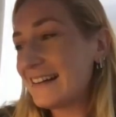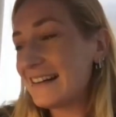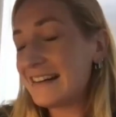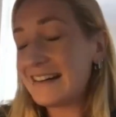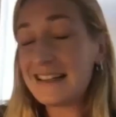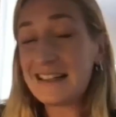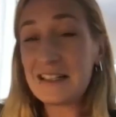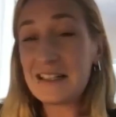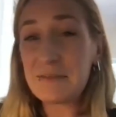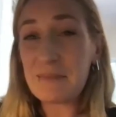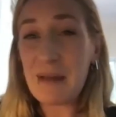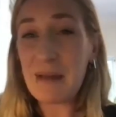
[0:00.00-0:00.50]

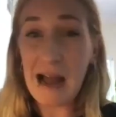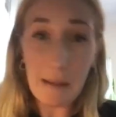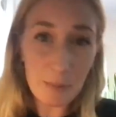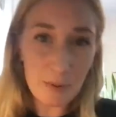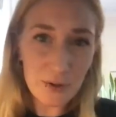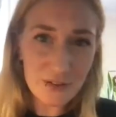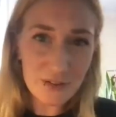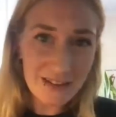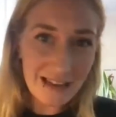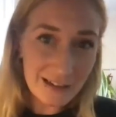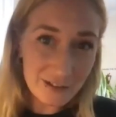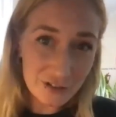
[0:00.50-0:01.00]

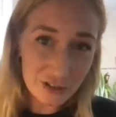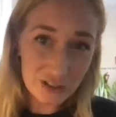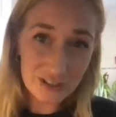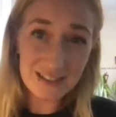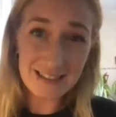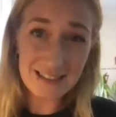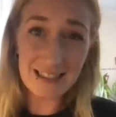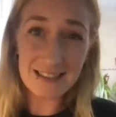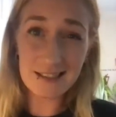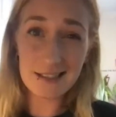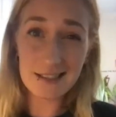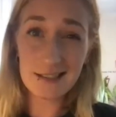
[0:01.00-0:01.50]
Apple's actually
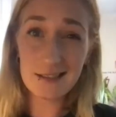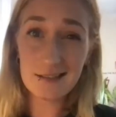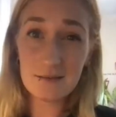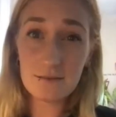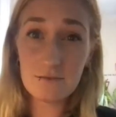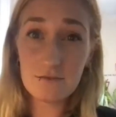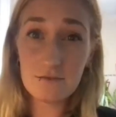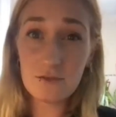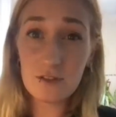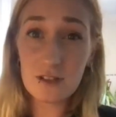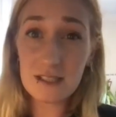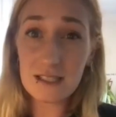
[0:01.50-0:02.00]
set to
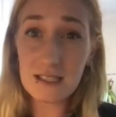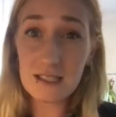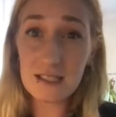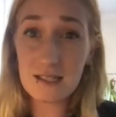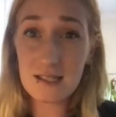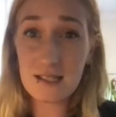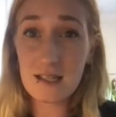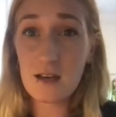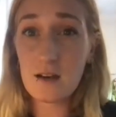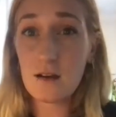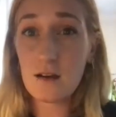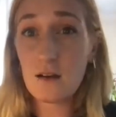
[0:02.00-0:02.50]
release
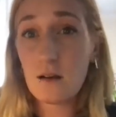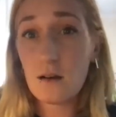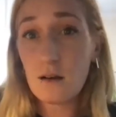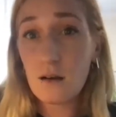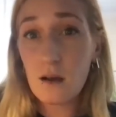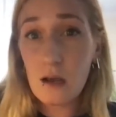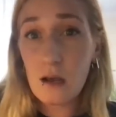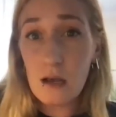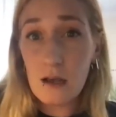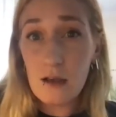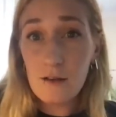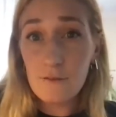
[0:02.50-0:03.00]

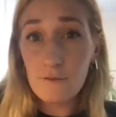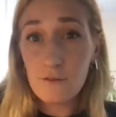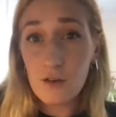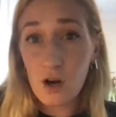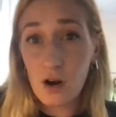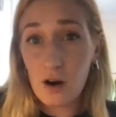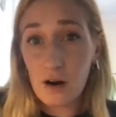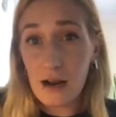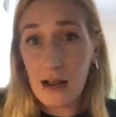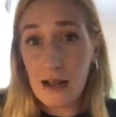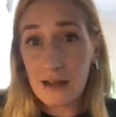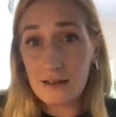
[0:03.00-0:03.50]
their
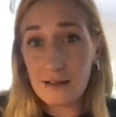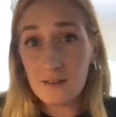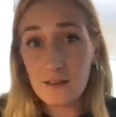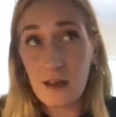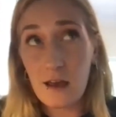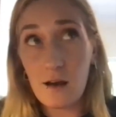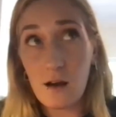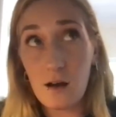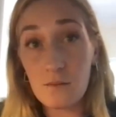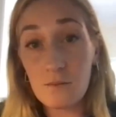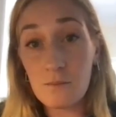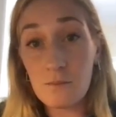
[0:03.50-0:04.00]
VR
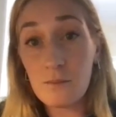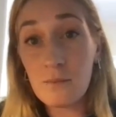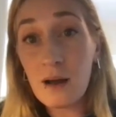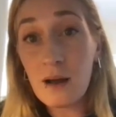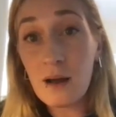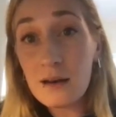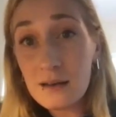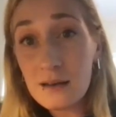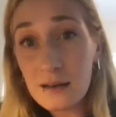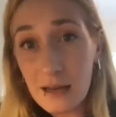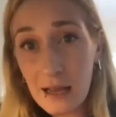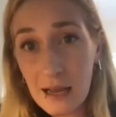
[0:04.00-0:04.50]
headset on
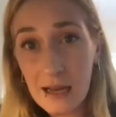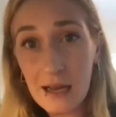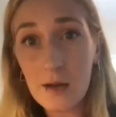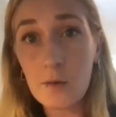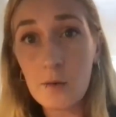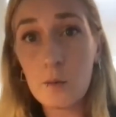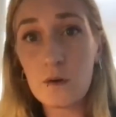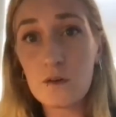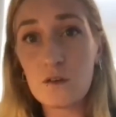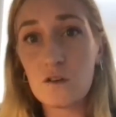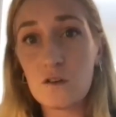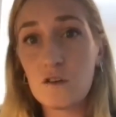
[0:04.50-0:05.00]
Monday,
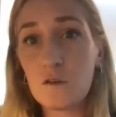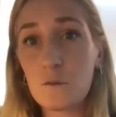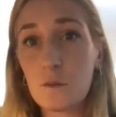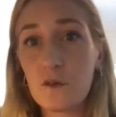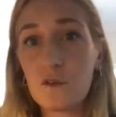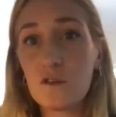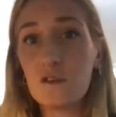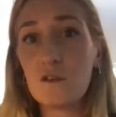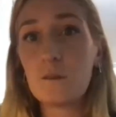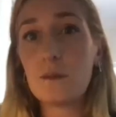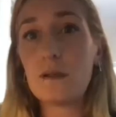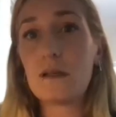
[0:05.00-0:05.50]
which is
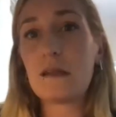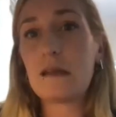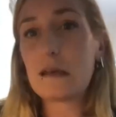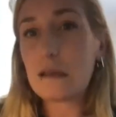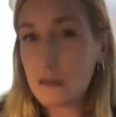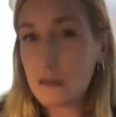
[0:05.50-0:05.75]
supposed to be like